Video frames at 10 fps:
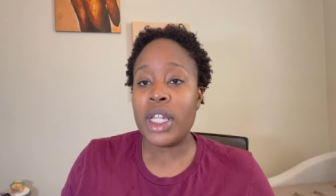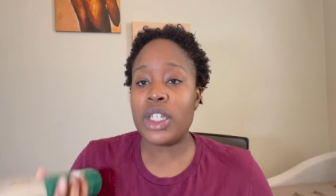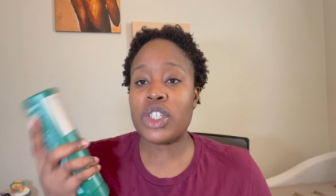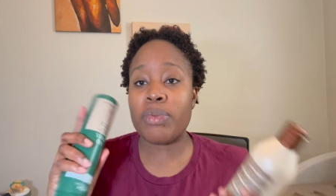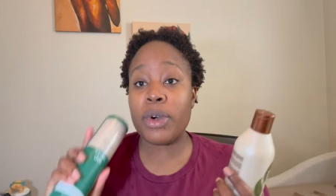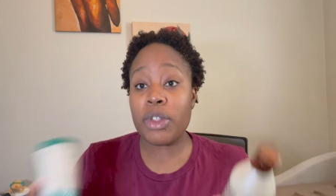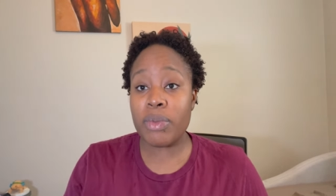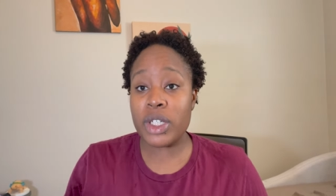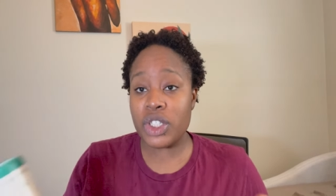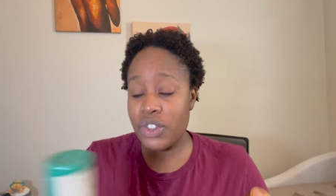These are both
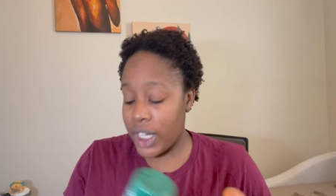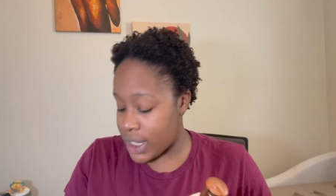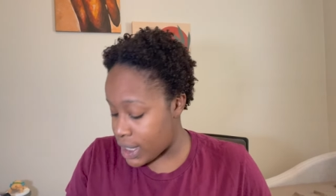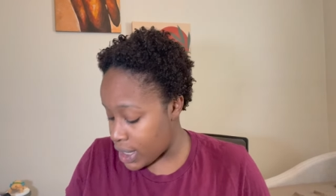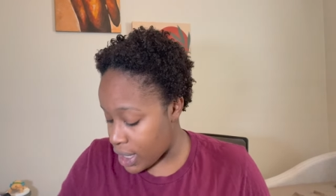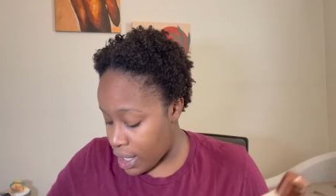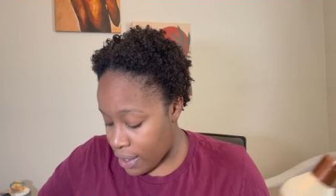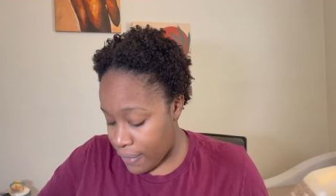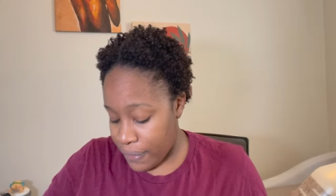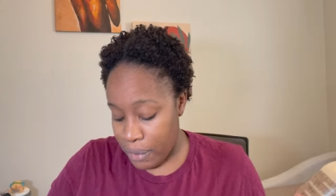moisturizing.
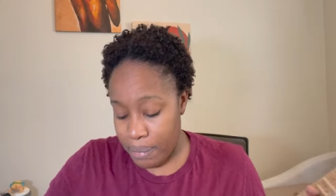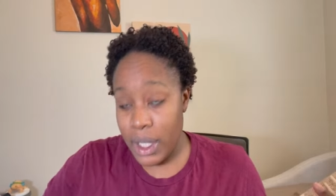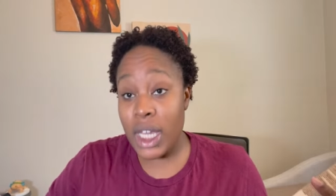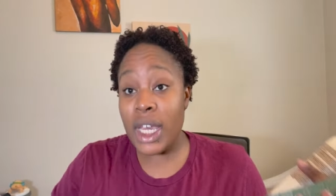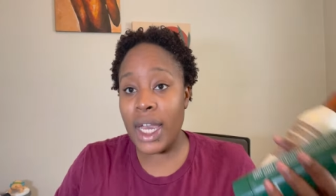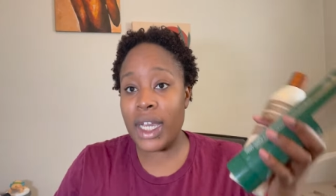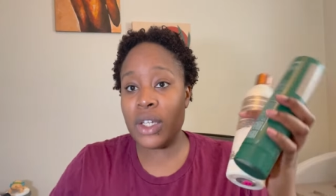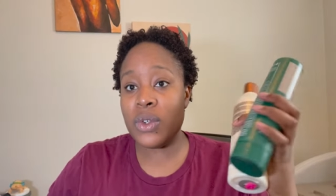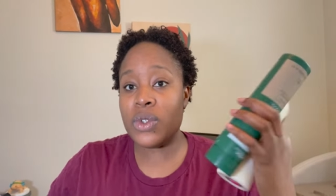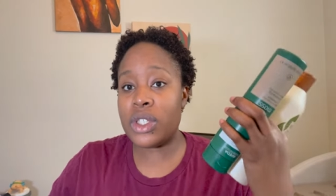For me, I
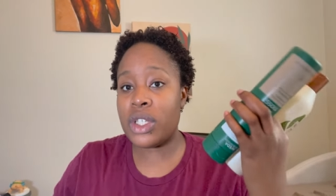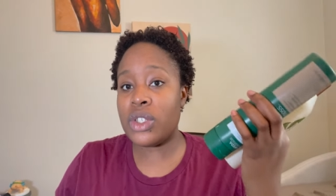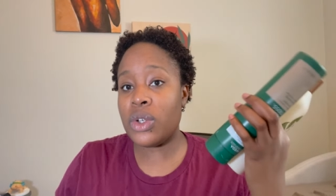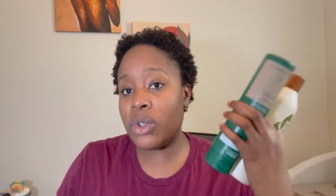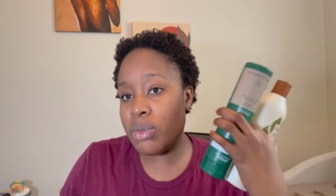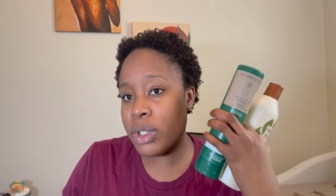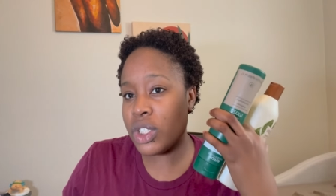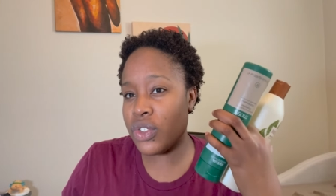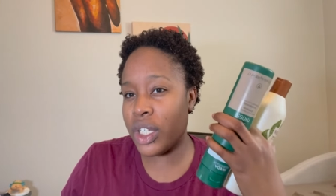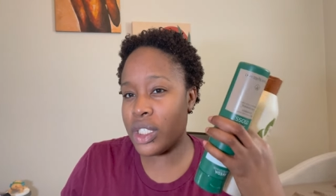used 2
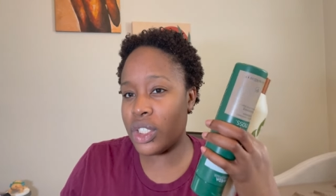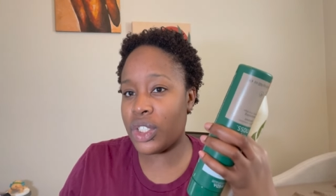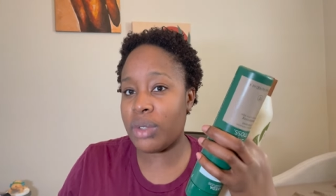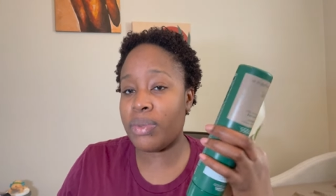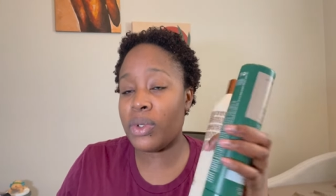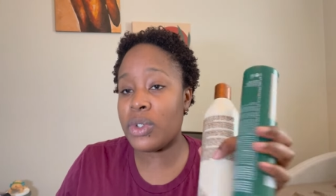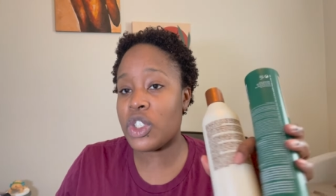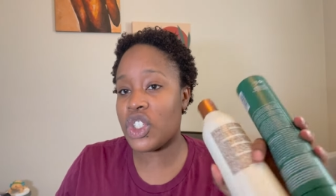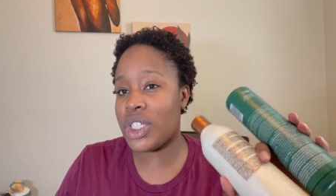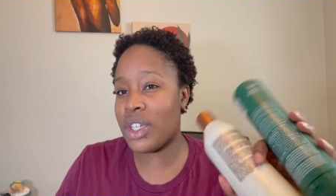moisturizing shampoos,
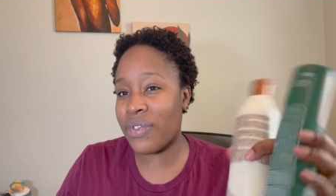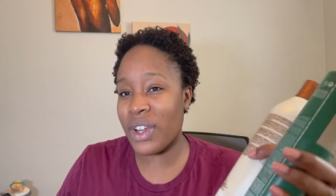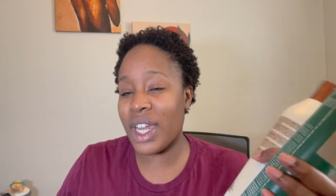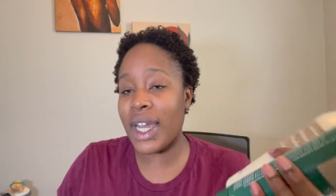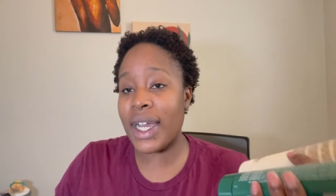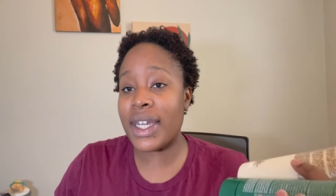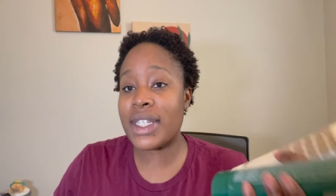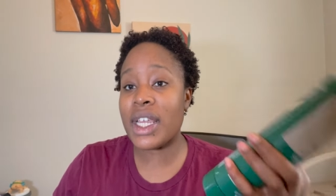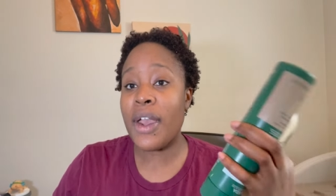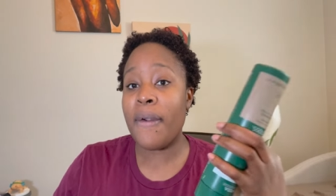just different
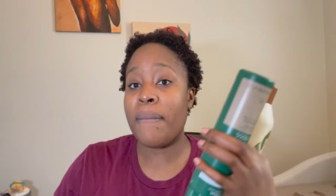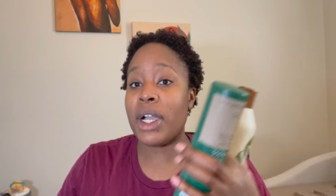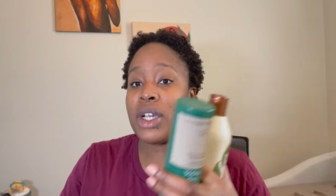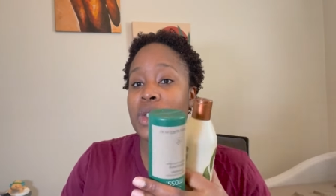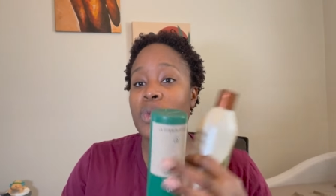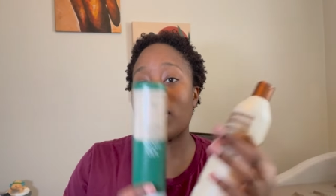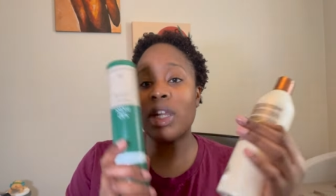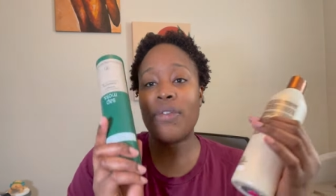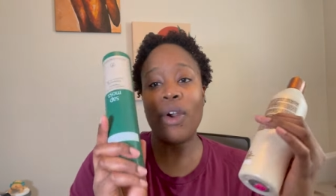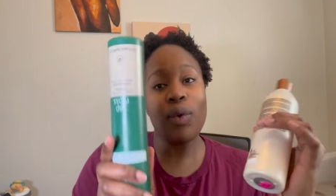kinds, because one,
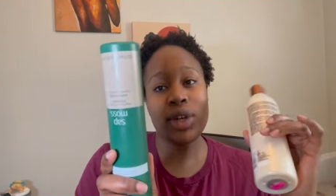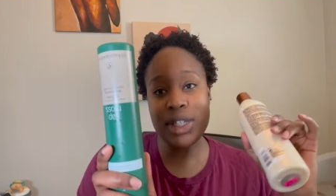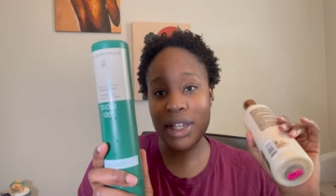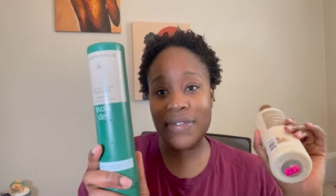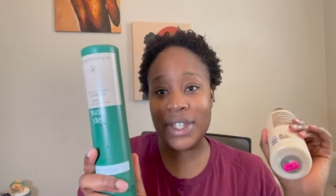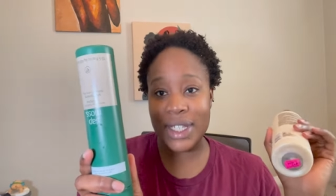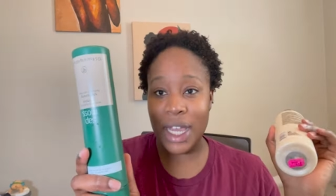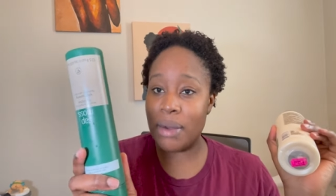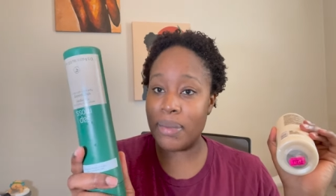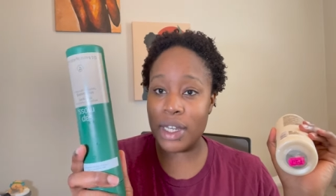I've always loved the
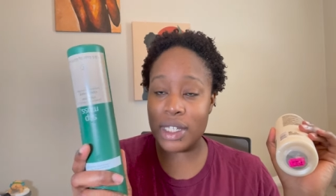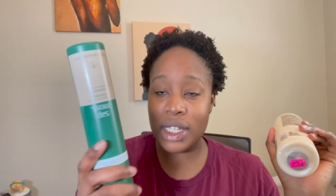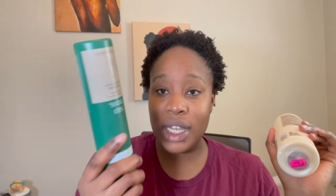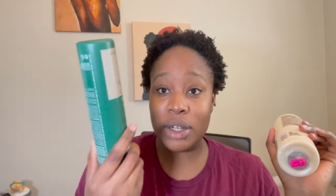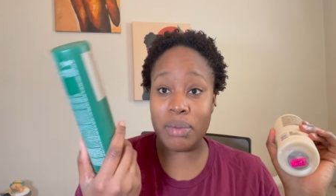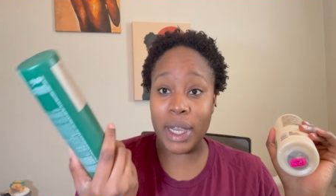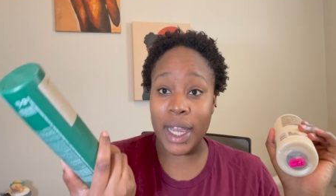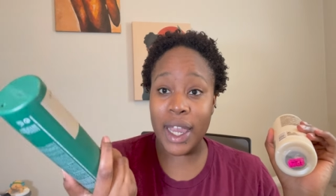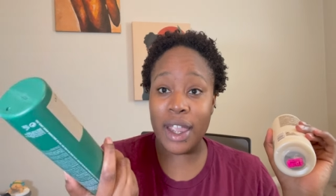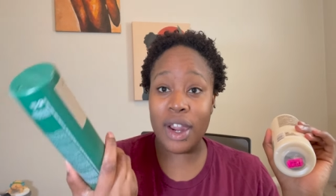Sap Moss line on my
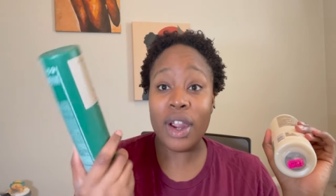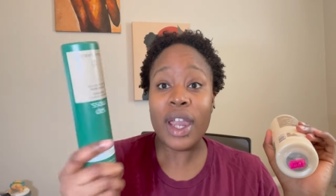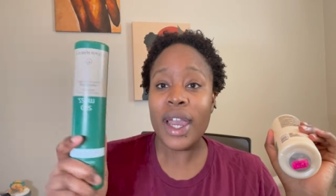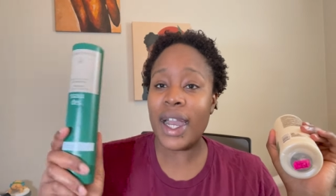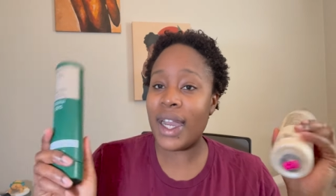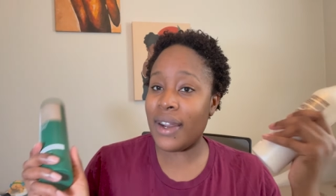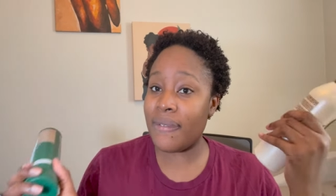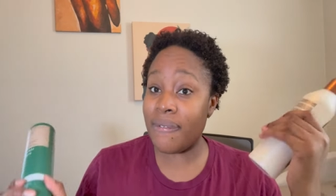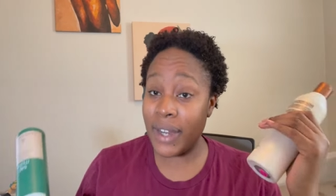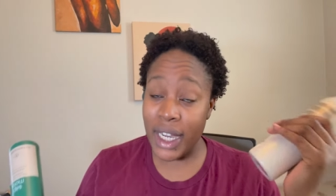hair. I have
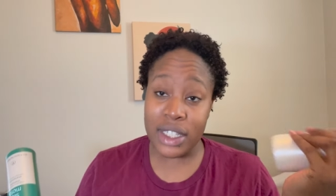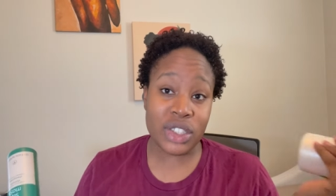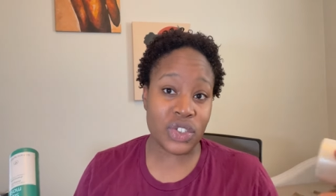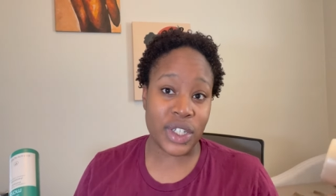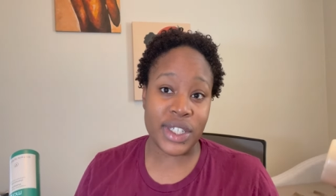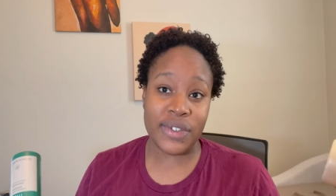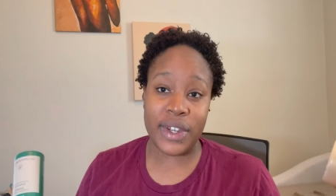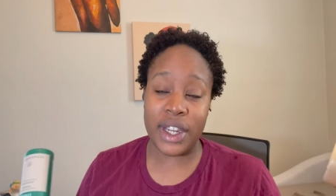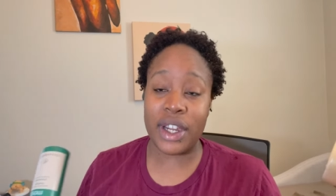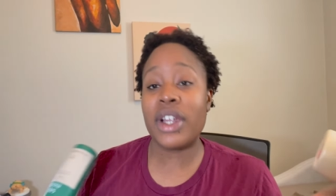fine strands of
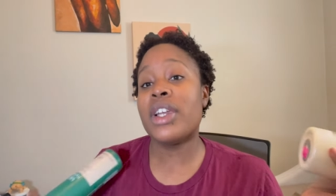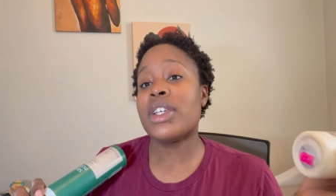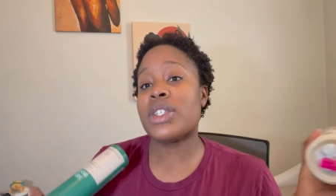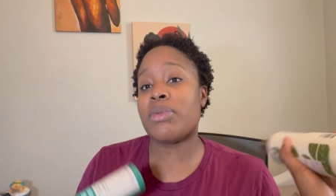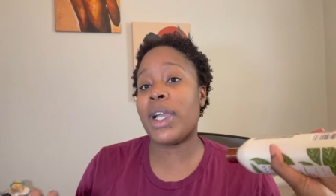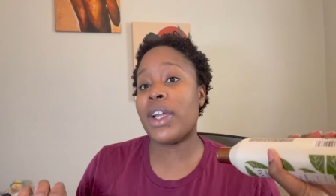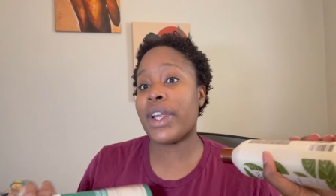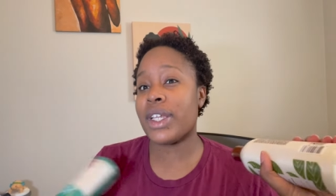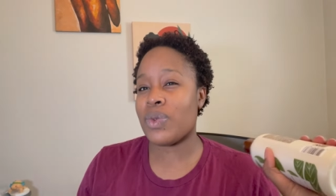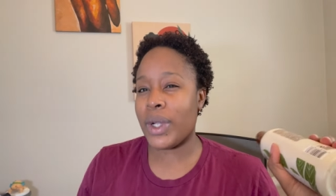hair, so my hair
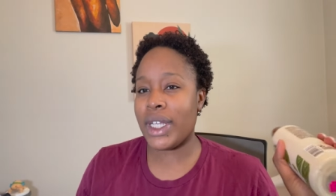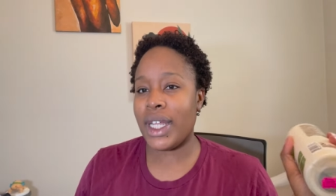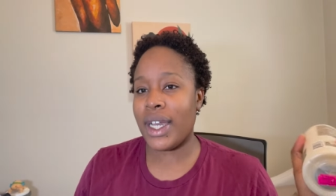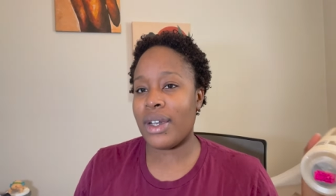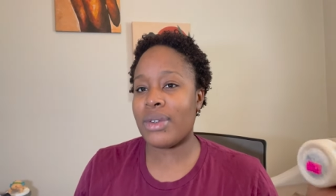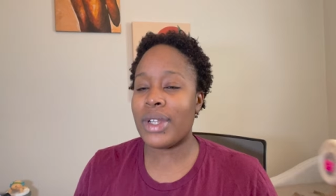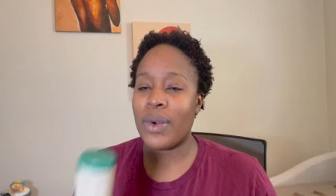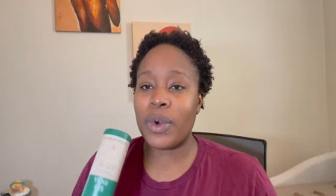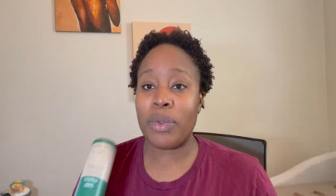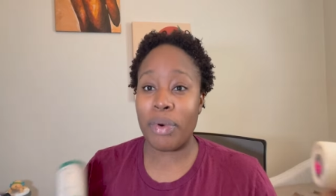gets weighed down
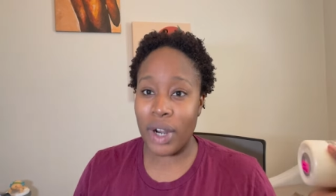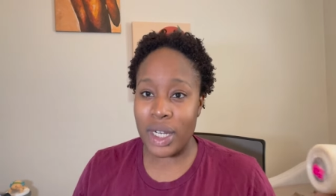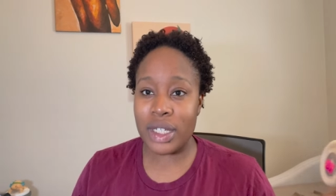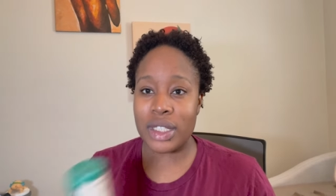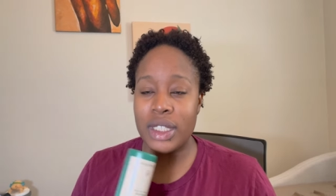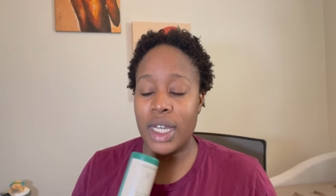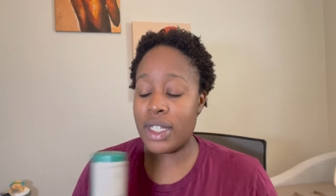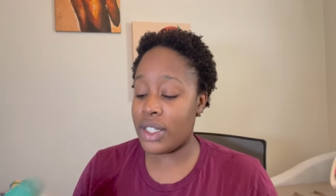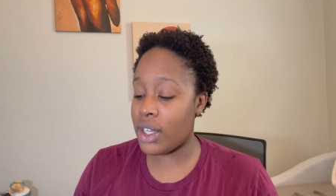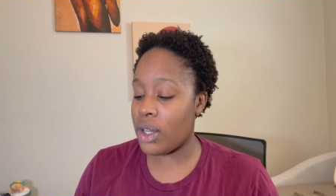with product, and
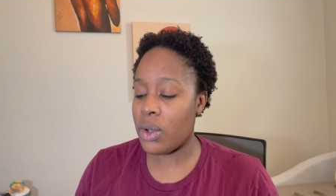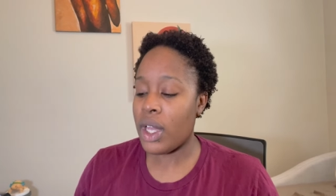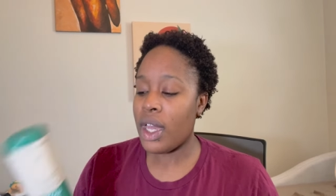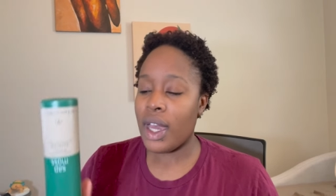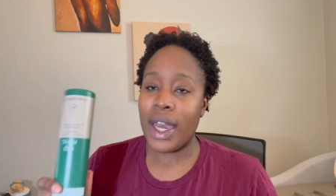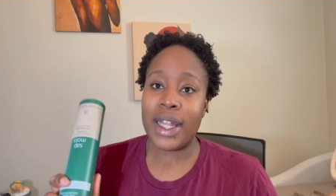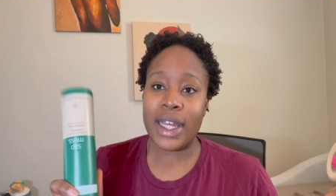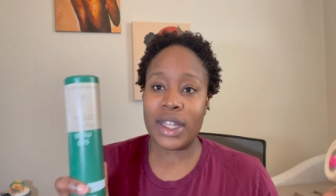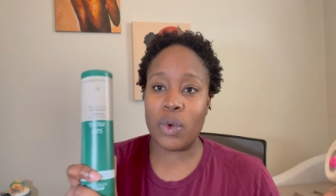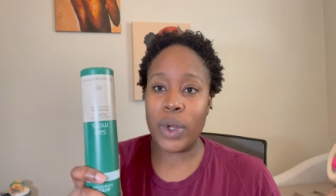so I
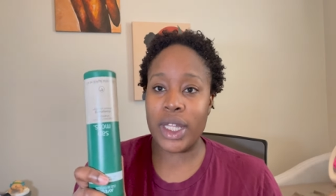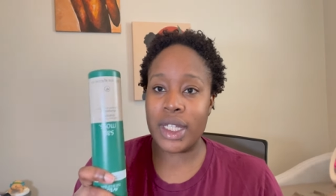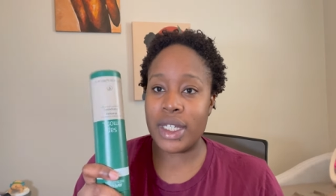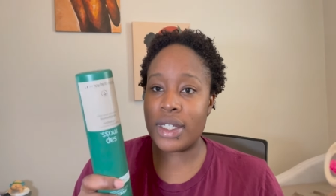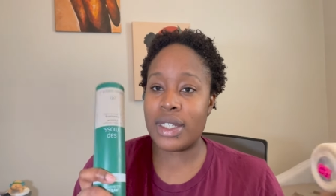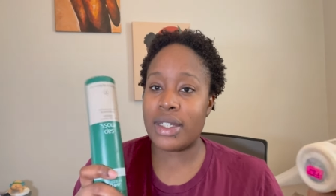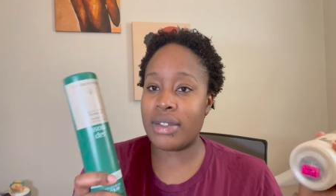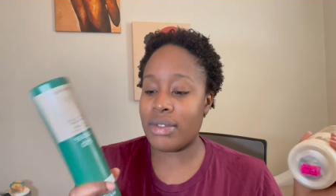like the weightless